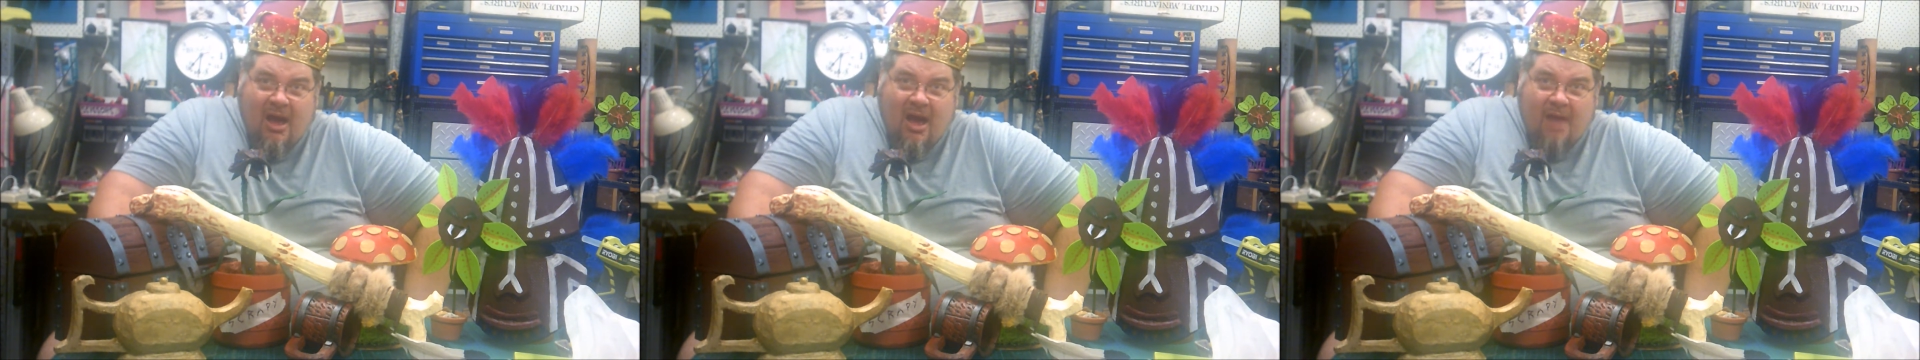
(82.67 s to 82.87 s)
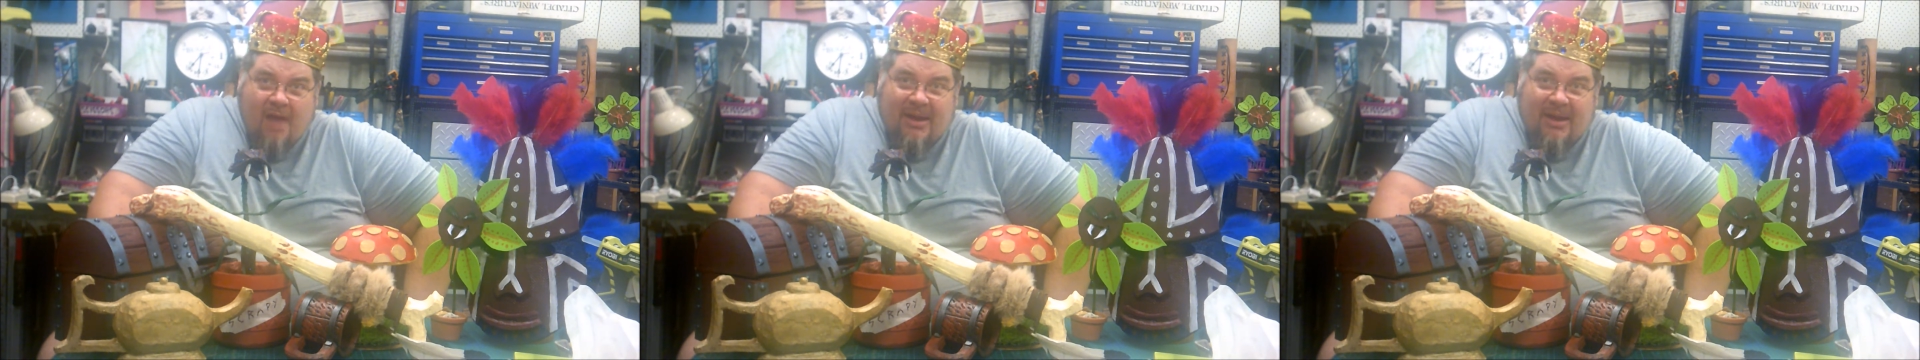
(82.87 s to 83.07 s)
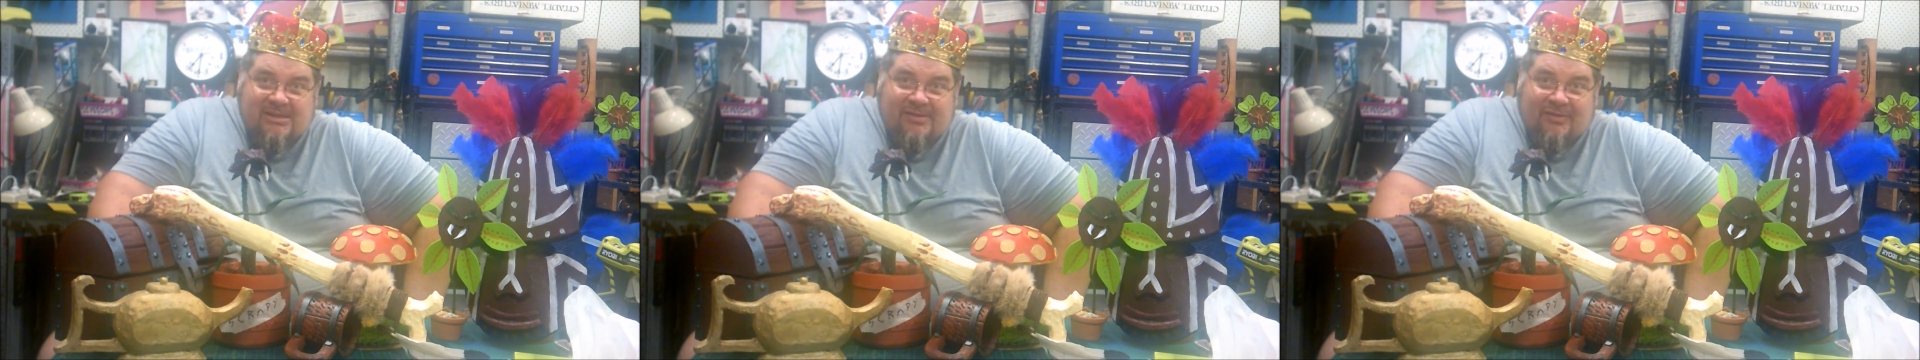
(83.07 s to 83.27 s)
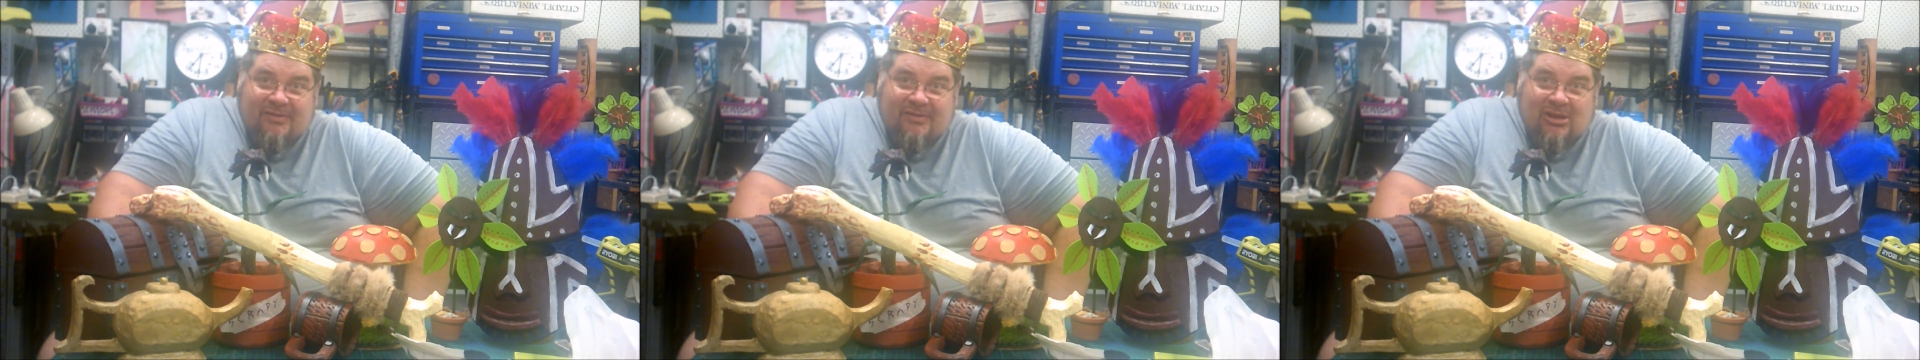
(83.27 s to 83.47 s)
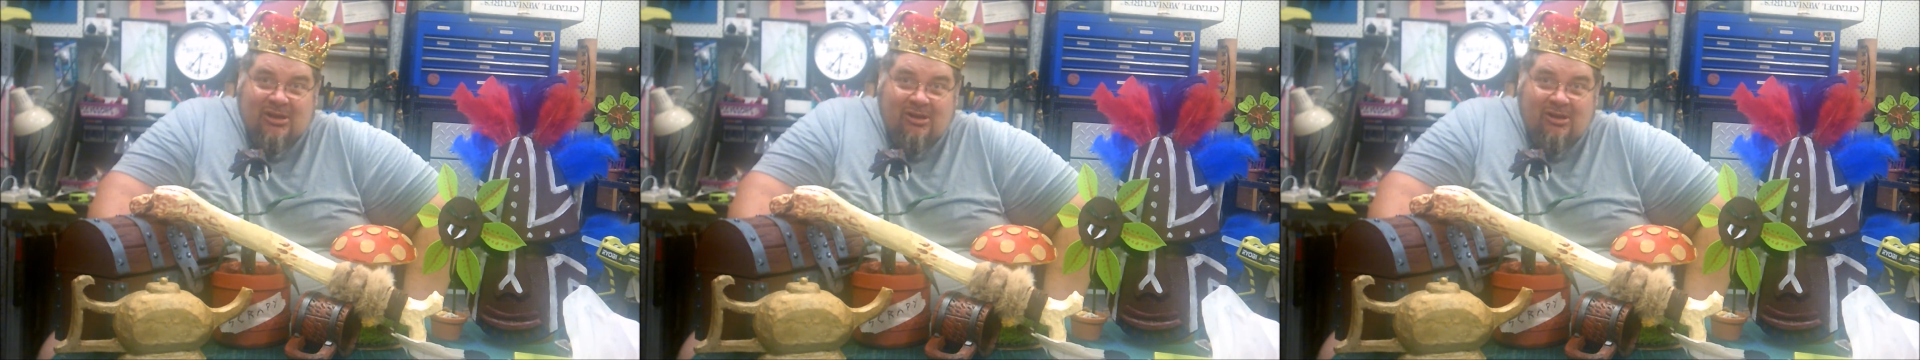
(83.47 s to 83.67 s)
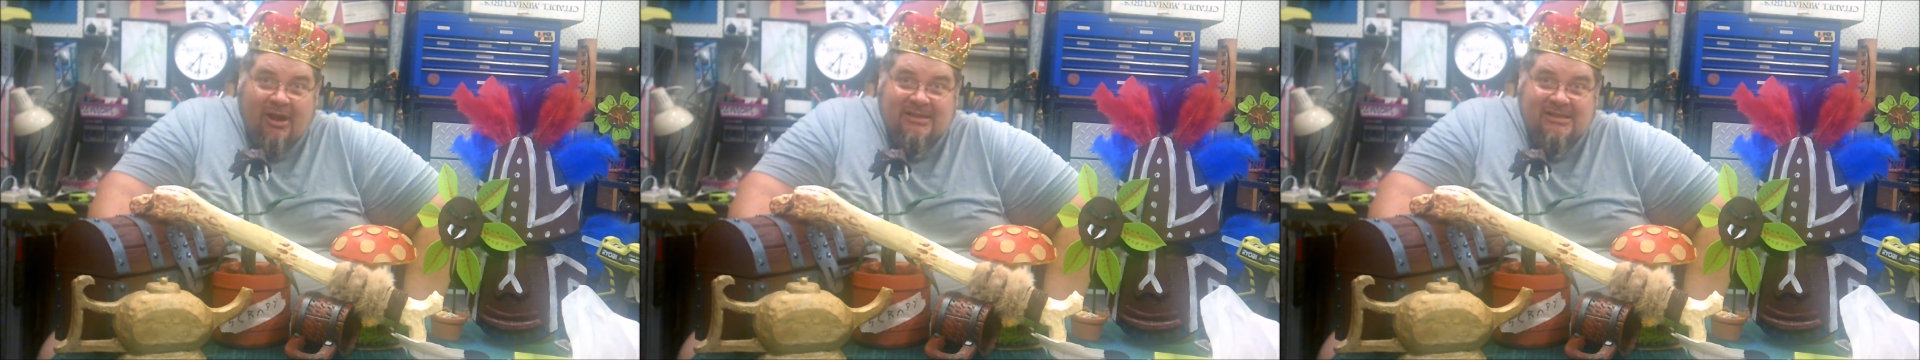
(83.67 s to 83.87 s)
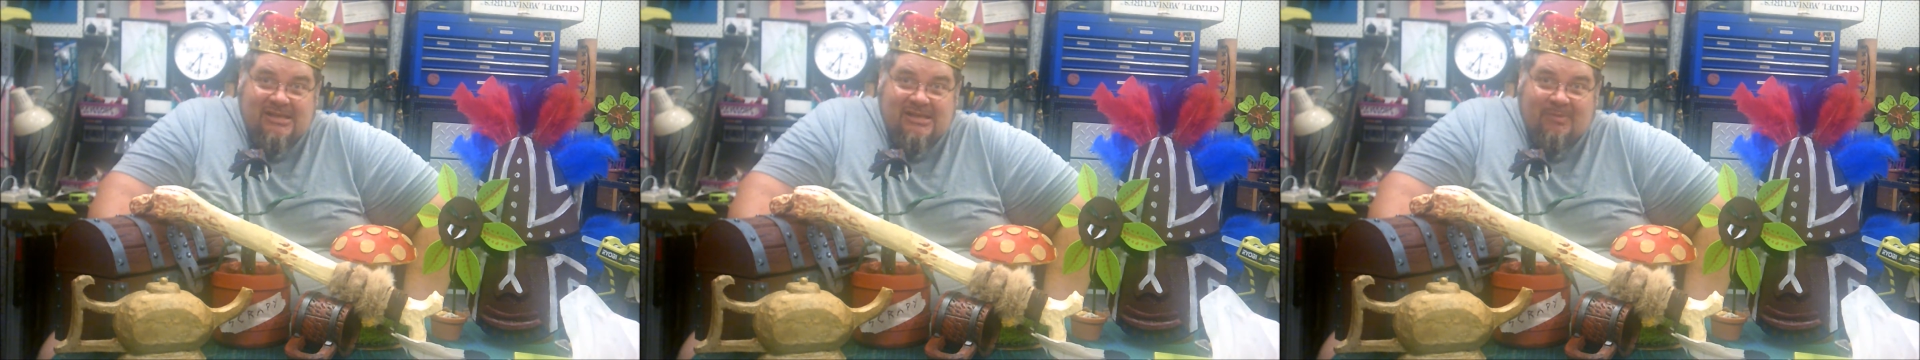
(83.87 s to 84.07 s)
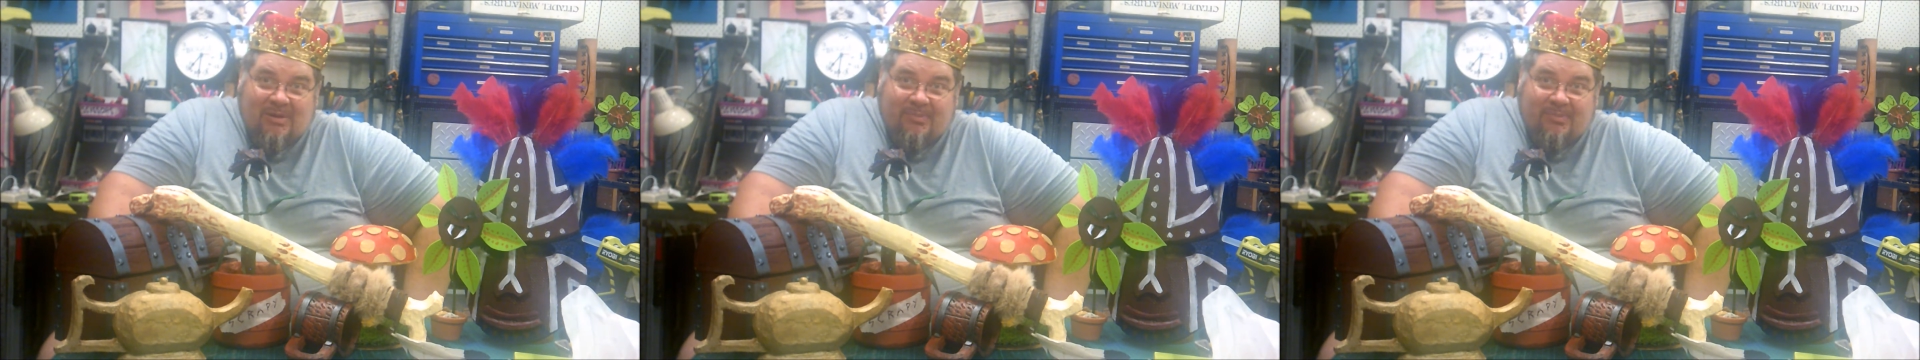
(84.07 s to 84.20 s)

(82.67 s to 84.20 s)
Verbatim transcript: about something you'd like to see me